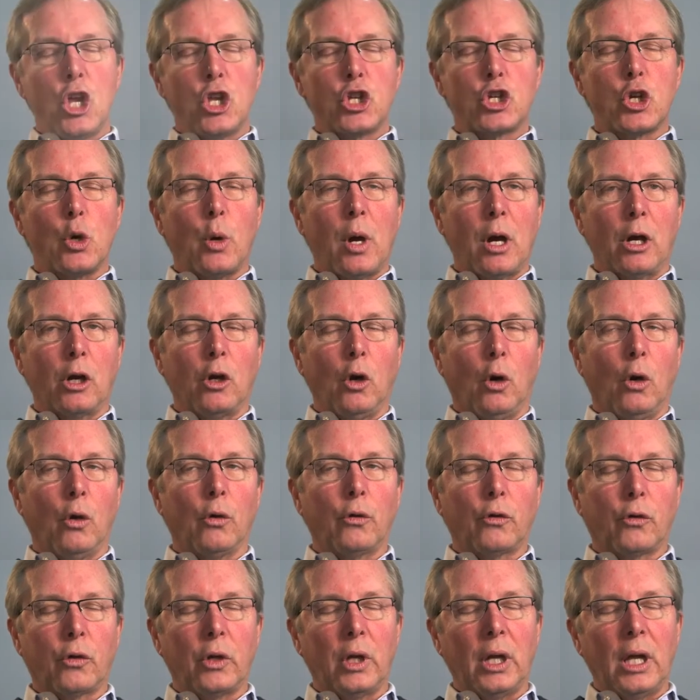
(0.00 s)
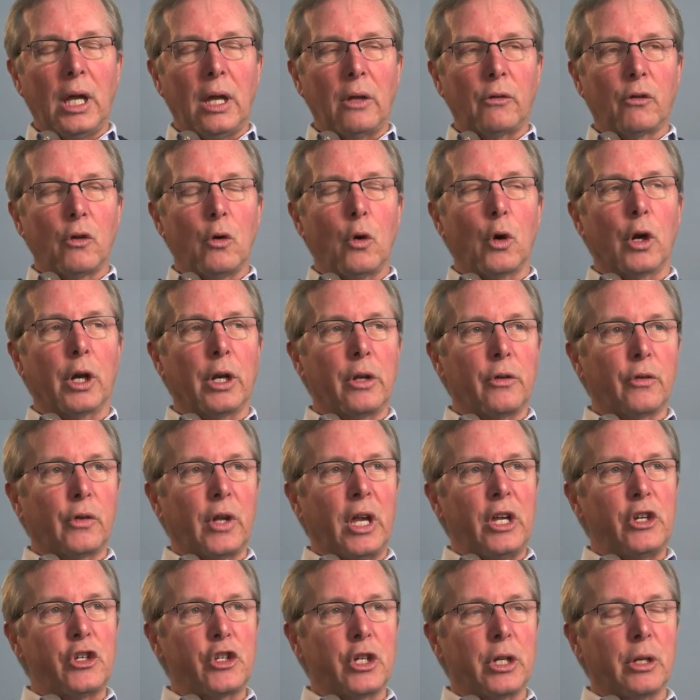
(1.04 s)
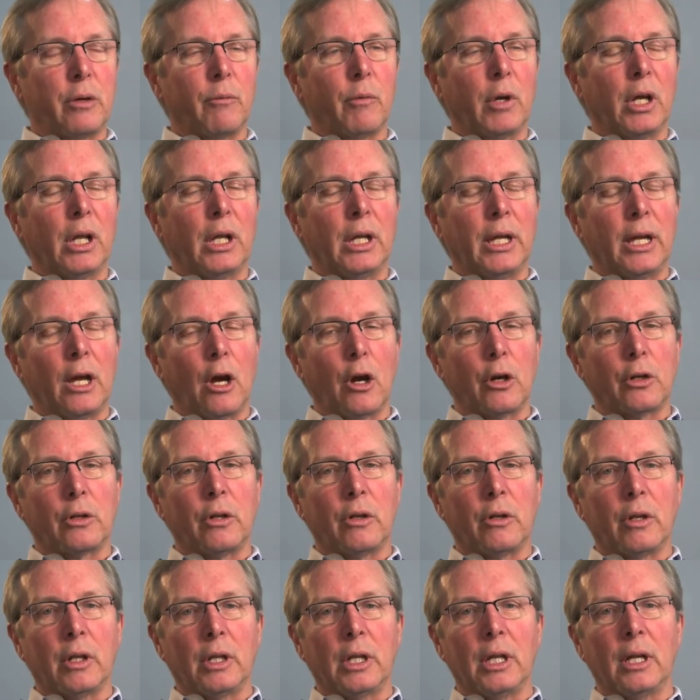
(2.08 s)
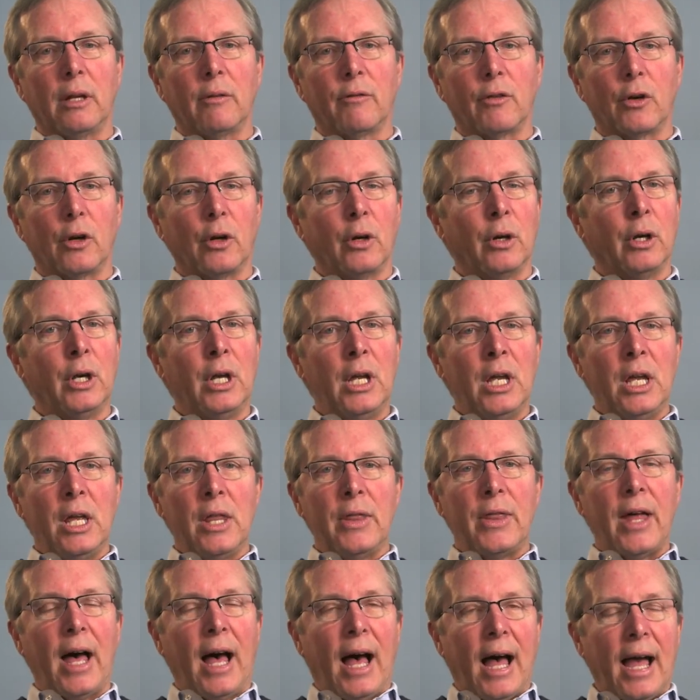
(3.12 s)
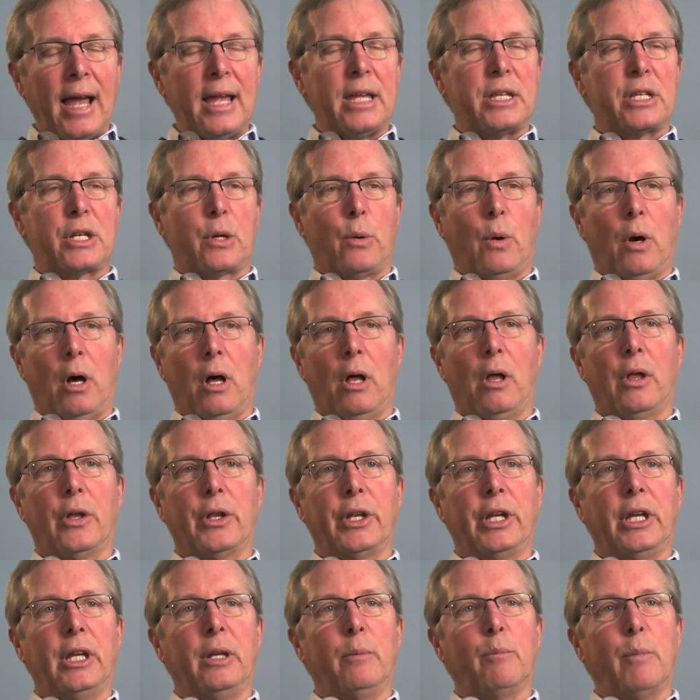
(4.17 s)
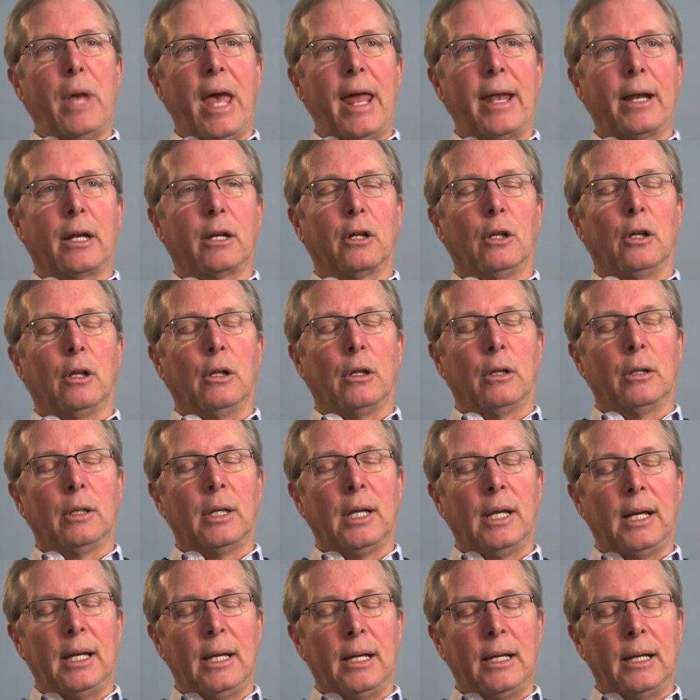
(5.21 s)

So our goals as an organization really are to deliver the highest quality medical